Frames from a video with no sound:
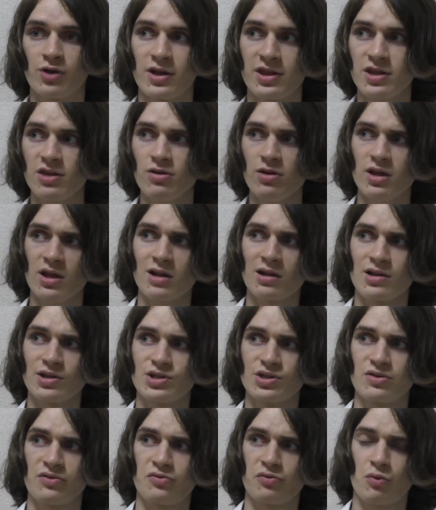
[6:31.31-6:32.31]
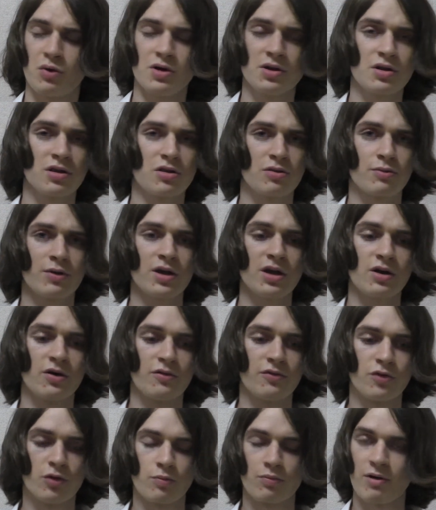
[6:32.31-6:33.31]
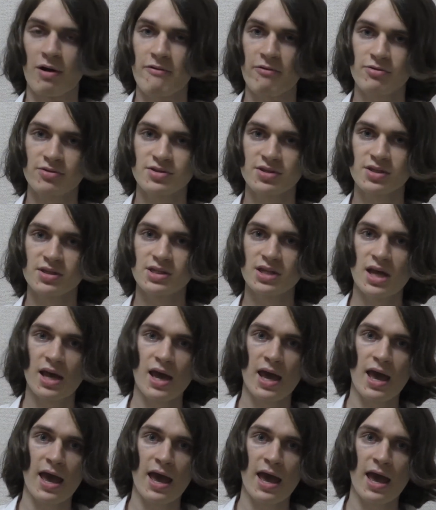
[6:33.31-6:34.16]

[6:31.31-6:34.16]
I think you get a list of 1 to 3 of your preferences,